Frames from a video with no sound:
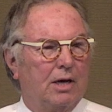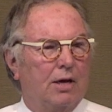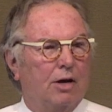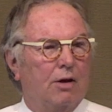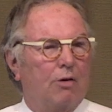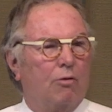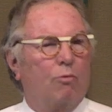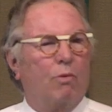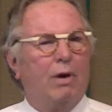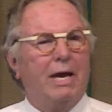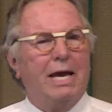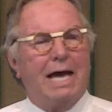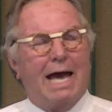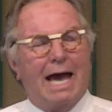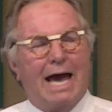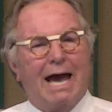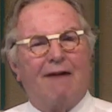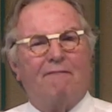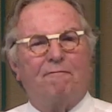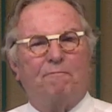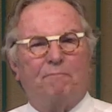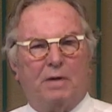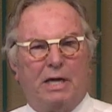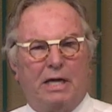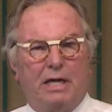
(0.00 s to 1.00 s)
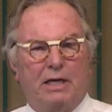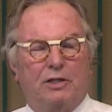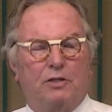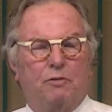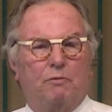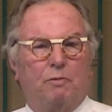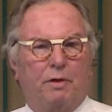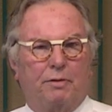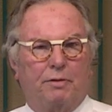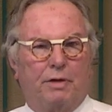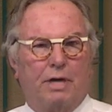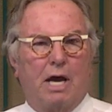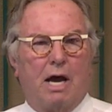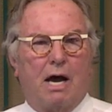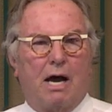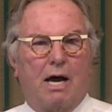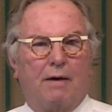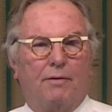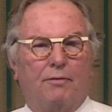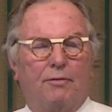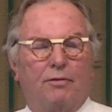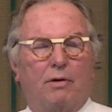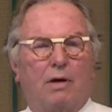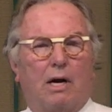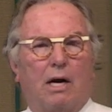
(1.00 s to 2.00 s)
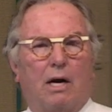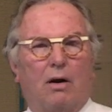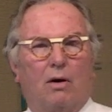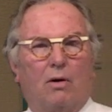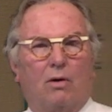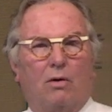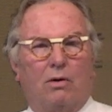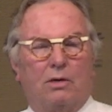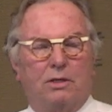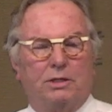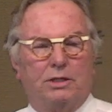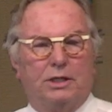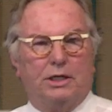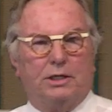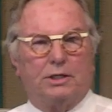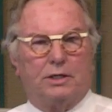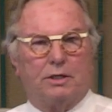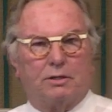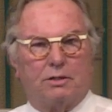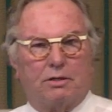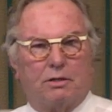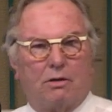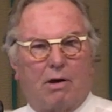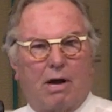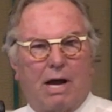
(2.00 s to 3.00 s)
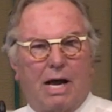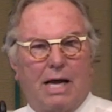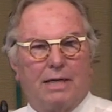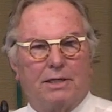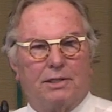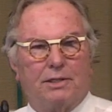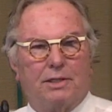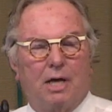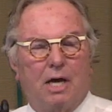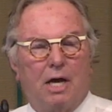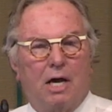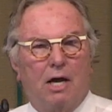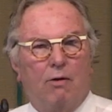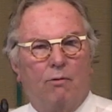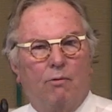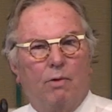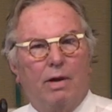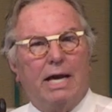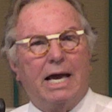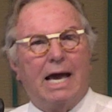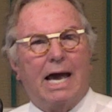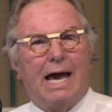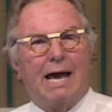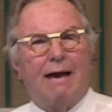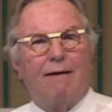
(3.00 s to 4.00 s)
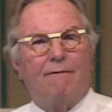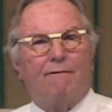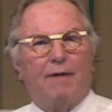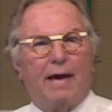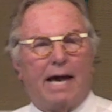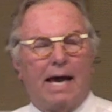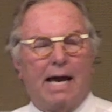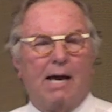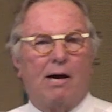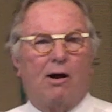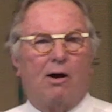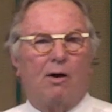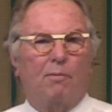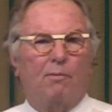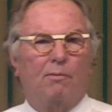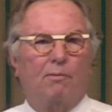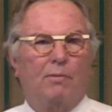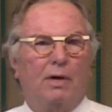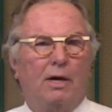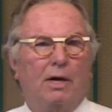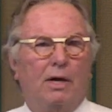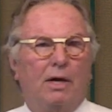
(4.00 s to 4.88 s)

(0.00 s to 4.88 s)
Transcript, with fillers: We have peace with God through our Lord Jesus Christ. We have help.